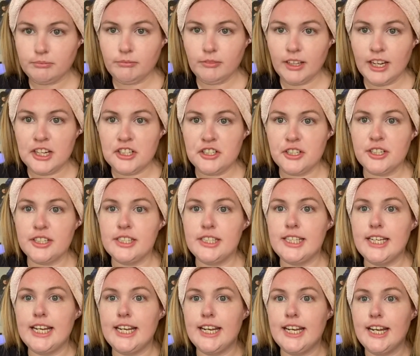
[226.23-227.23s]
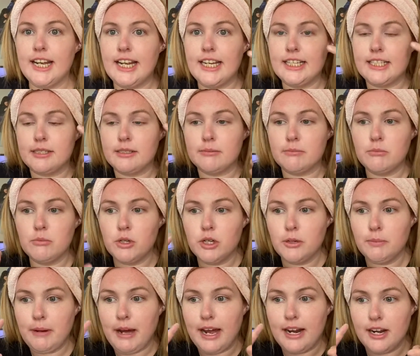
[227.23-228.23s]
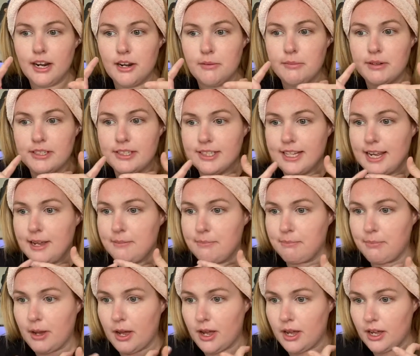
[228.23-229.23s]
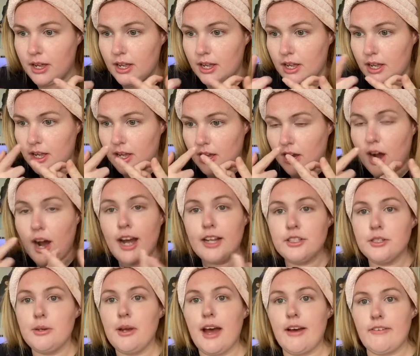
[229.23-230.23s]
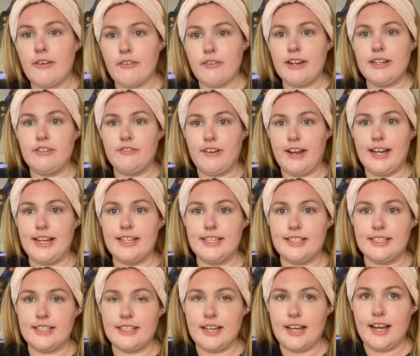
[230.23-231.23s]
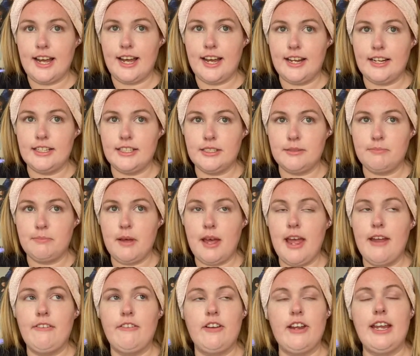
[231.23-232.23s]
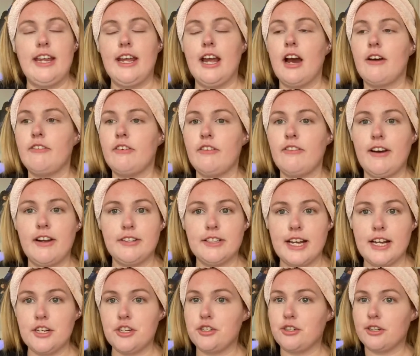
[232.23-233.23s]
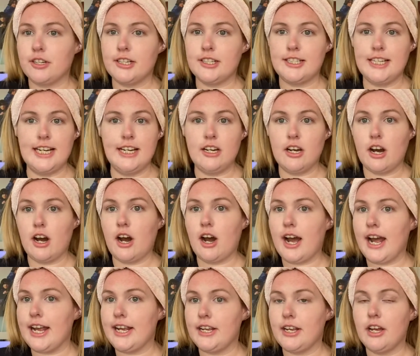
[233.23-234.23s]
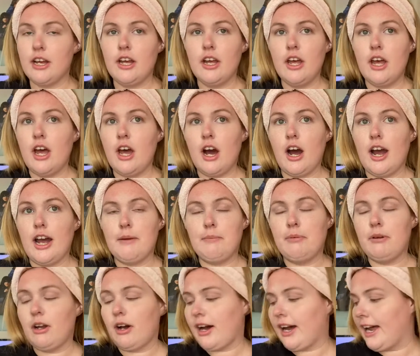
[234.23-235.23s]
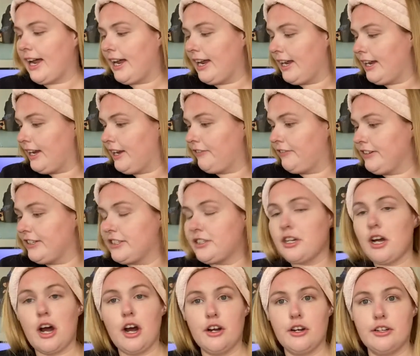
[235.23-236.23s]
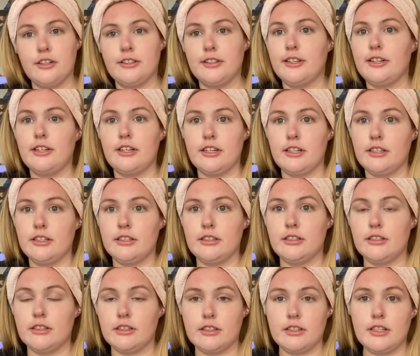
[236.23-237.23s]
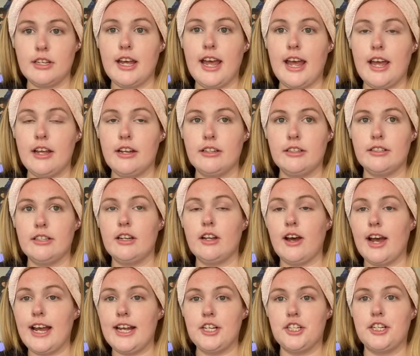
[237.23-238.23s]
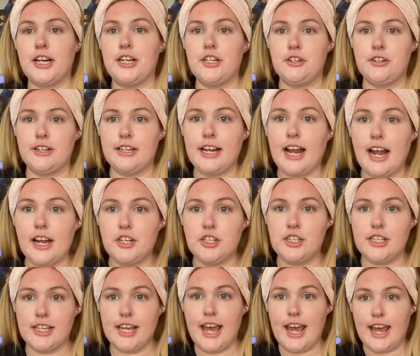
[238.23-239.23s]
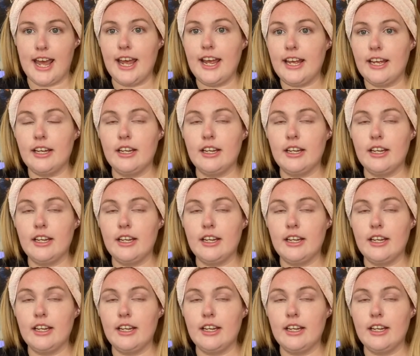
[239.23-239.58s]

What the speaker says: As you can see, it's more paler than my skin, but I do have a red face, but every other foundation or concealer I apply, if it's darker than the lightest shade you can actually get,